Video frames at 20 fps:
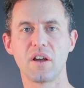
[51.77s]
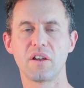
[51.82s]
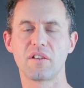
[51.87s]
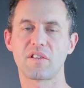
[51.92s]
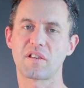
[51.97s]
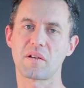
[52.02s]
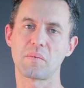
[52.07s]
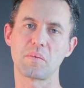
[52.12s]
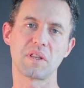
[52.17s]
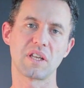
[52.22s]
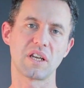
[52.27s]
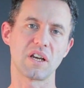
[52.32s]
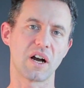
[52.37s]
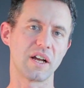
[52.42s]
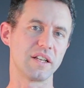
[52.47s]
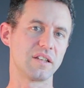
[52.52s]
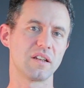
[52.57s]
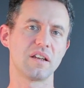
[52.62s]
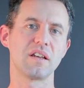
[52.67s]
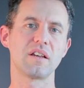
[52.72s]
some of the
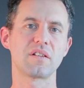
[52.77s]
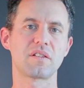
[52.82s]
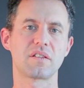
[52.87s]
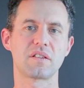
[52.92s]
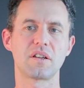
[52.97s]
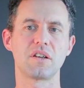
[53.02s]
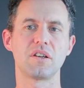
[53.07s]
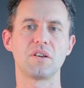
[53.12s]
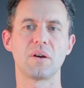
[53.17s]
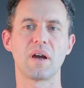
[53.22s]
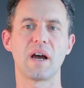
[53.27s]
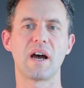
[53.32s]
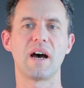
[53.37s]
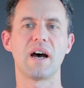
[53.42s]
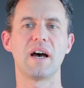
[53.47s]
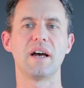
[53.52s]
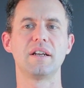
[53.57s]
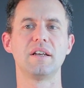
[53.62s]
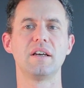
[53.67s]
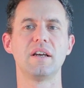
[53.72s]
ideas that you
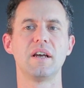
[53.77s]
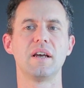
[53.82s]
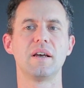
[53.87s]
had,